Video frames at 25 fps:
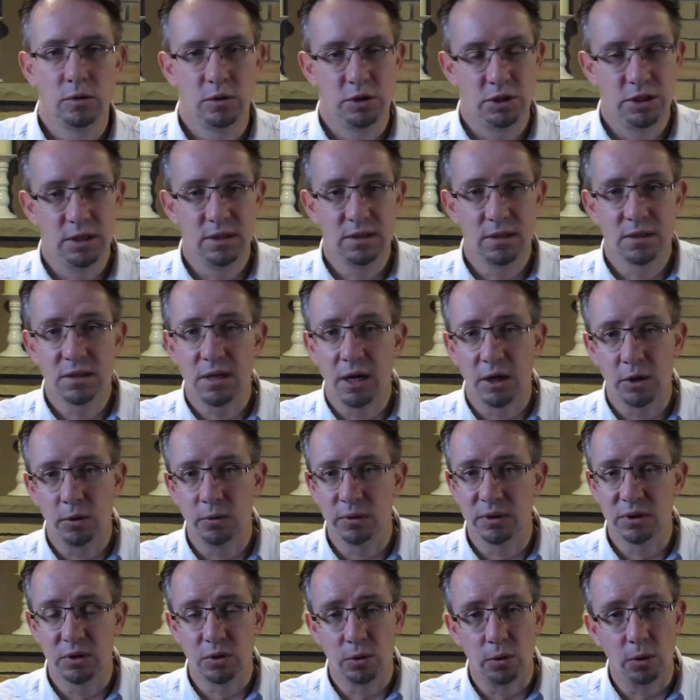Jesus not
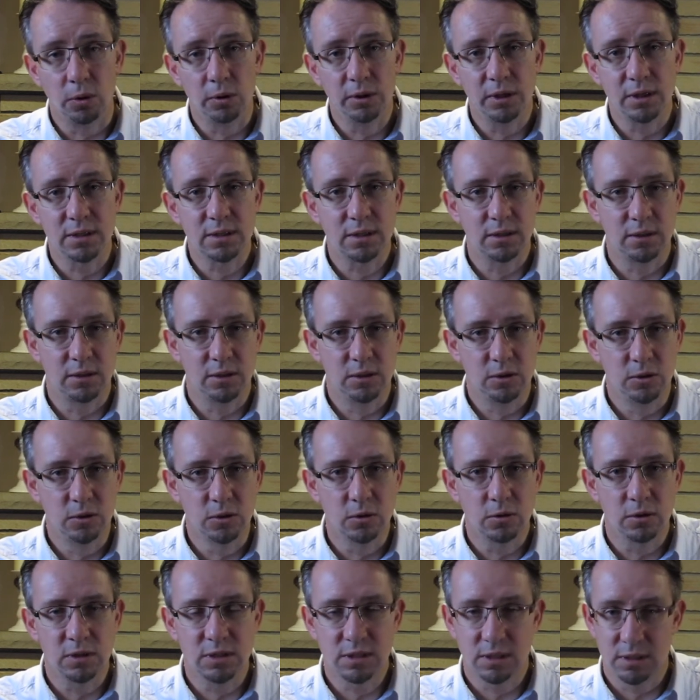only told us that the
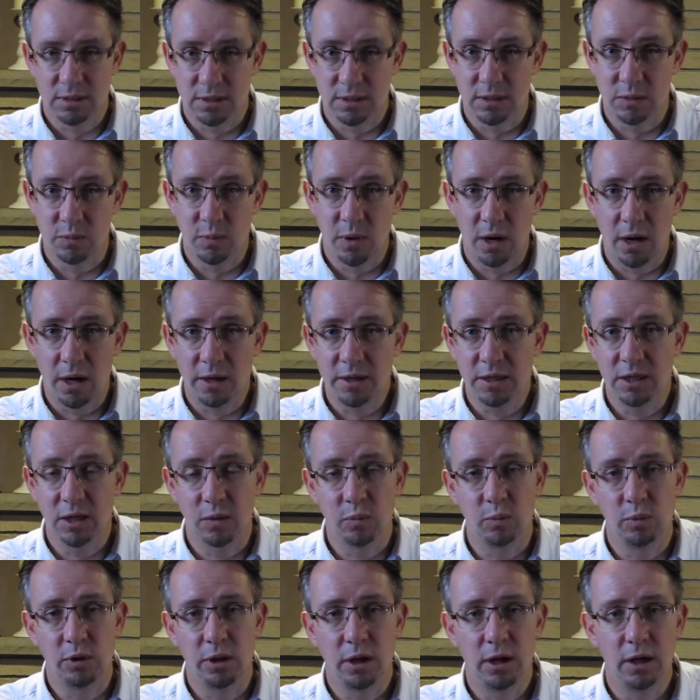Eucharist is his body
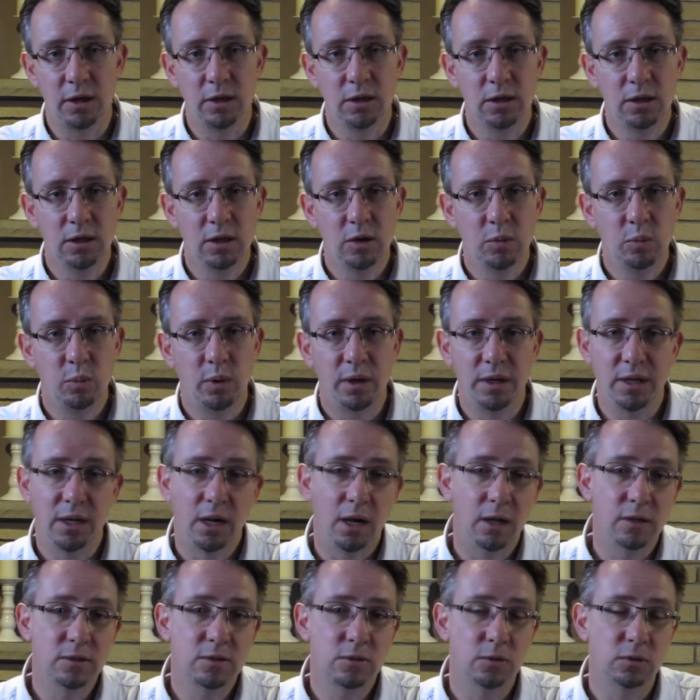and blood, but he
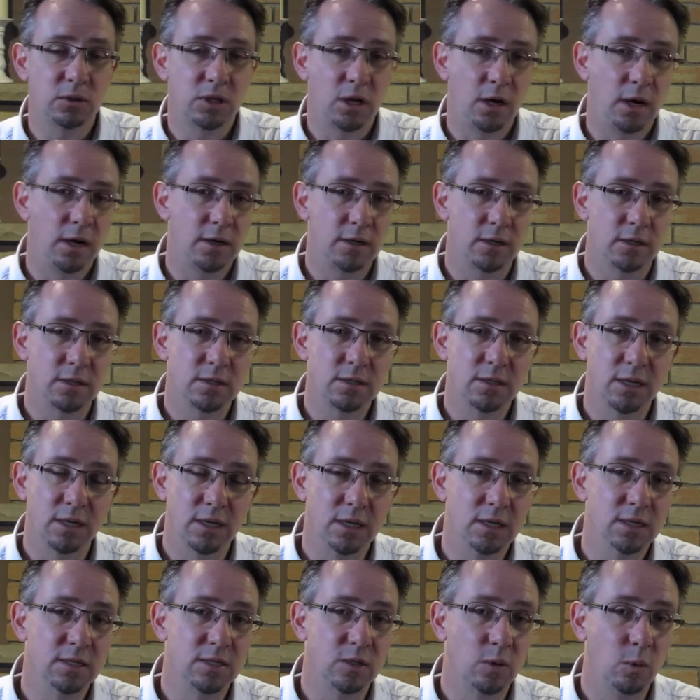also taught us that
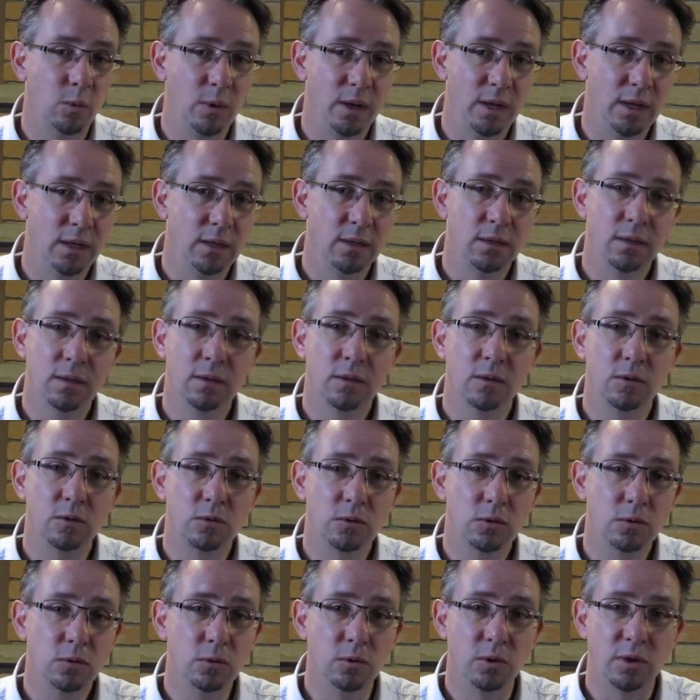he is the way, the
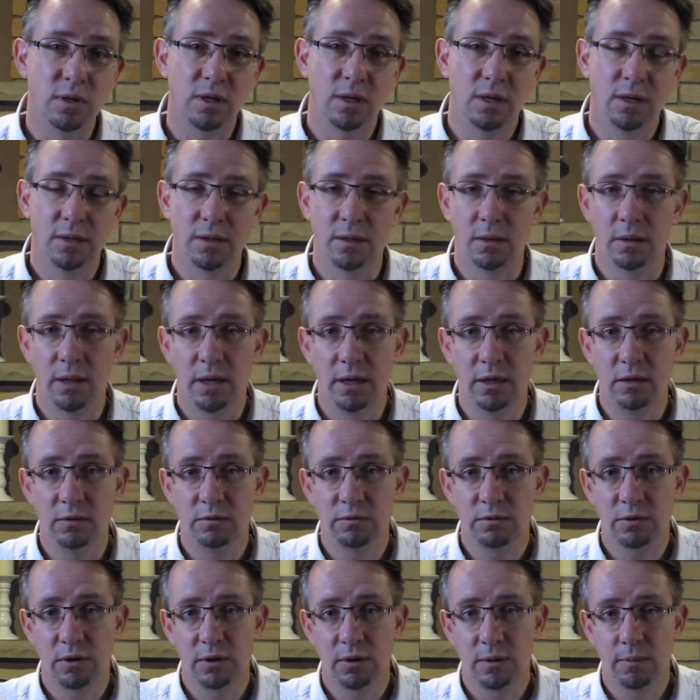truth, and the
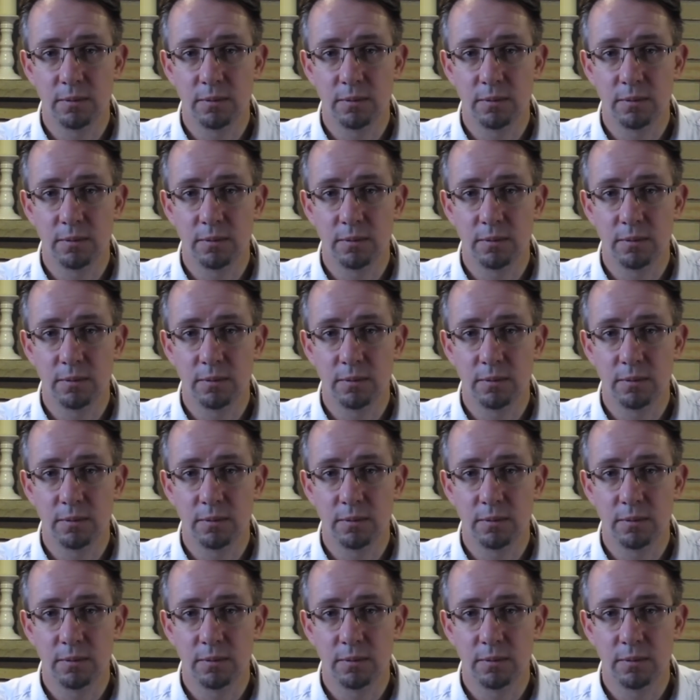life.